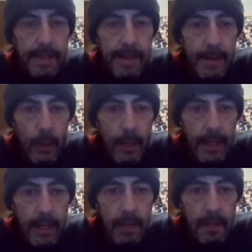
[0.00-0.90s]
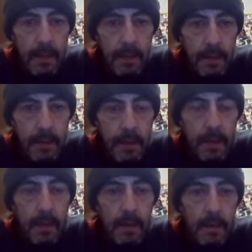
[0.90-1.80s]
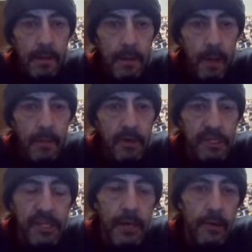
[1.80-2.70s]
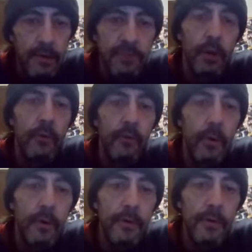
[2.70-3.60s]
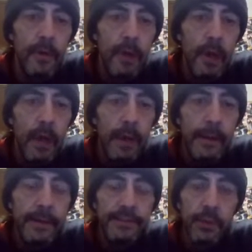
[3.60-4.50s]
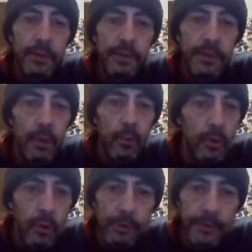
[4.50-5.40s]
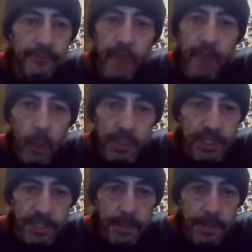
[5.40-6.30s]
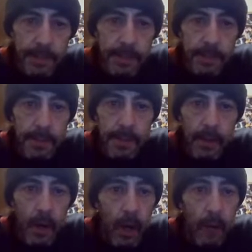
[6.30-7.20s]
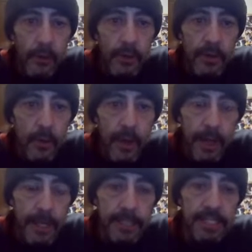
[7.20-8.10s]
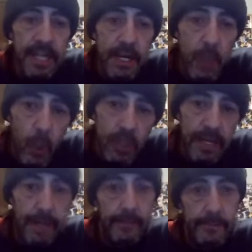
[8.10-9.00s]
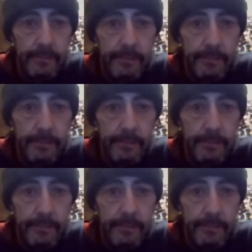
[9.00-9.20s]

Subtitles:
denoting numbers, gender, and so forth. And so in their world of notes, all they're doing is denoting.